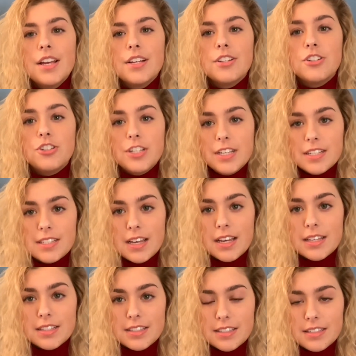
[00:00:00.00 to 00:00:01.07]

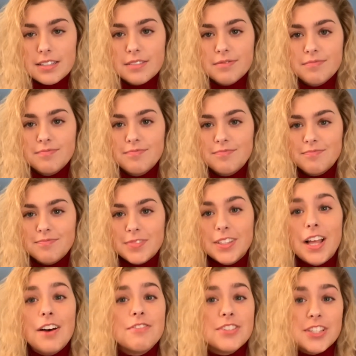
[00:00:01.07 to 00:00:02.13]
Jesus
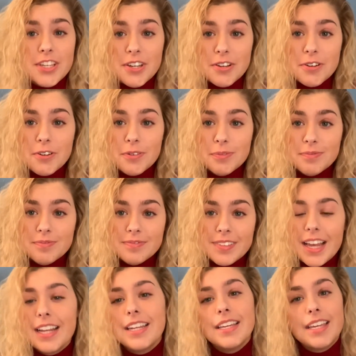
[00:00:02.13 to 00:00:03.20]
loves you
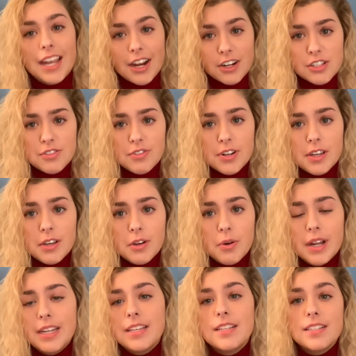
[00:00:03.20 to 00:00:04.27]
and he cares for you
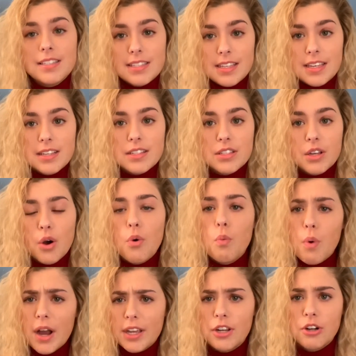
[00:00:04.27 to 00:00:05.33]
and he sees
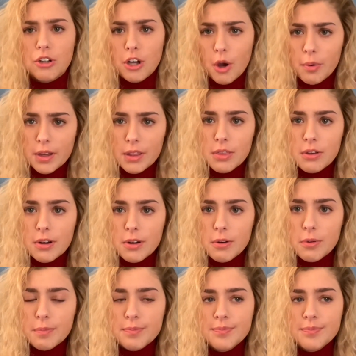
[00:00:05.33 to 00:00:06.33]
what you're going through,